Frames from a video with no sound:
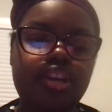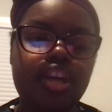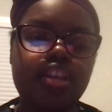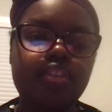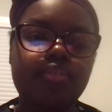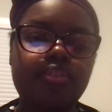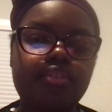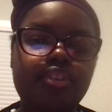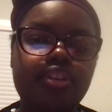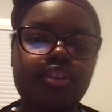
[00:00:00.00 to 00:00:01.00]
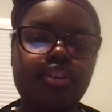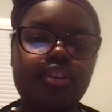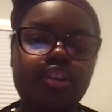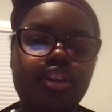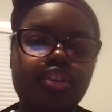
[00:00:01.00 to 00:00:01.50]
in the future,
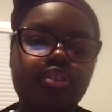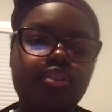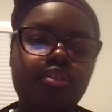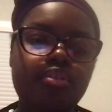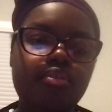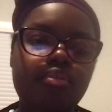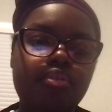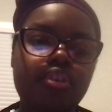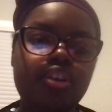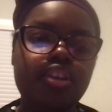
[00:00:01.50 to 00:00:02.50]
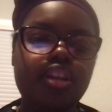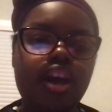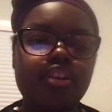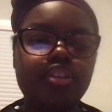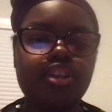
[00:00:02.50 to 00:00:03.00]
could you
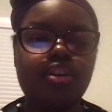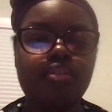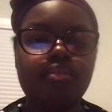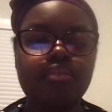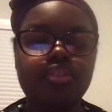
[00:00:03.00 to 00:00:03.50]
not show